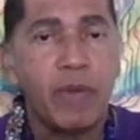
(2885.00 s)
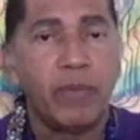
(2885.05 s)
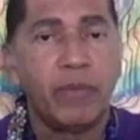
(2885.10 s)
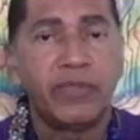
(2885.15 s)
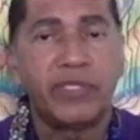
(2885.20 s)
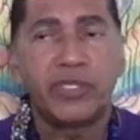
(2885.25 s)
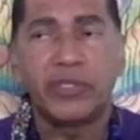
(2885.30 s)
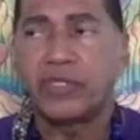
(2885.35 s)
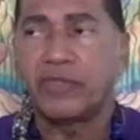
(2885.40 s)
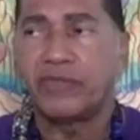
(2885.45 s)

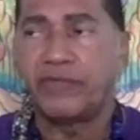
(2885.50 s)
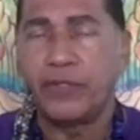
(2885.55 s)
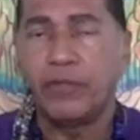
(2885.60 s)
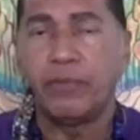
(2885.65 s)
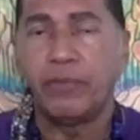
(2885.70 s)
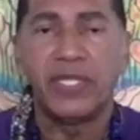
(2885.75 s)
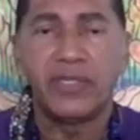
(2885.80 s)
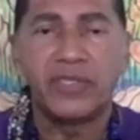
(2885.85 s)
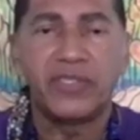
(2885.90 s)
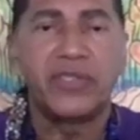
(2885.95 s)
which was a
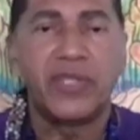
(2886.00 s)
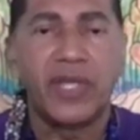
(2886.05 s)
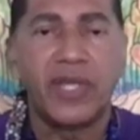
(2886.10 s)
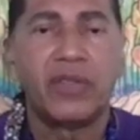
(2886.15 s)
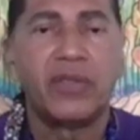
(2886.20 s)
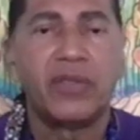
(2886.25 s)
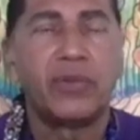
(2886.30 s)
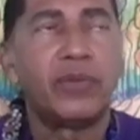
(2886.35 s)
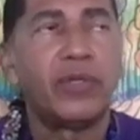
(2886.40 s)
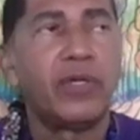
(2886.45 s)
few months
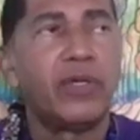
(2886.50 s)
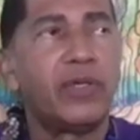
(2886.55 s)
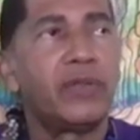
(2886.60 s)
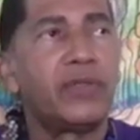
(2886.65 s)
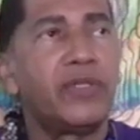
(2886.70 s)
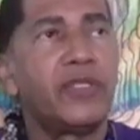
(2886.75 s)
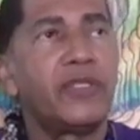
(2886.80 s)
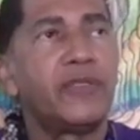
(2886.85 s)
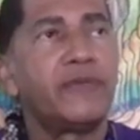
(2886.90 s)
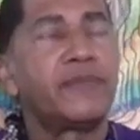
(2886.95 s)
down the
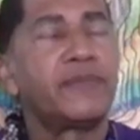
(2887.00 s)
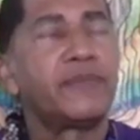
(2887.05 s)
road.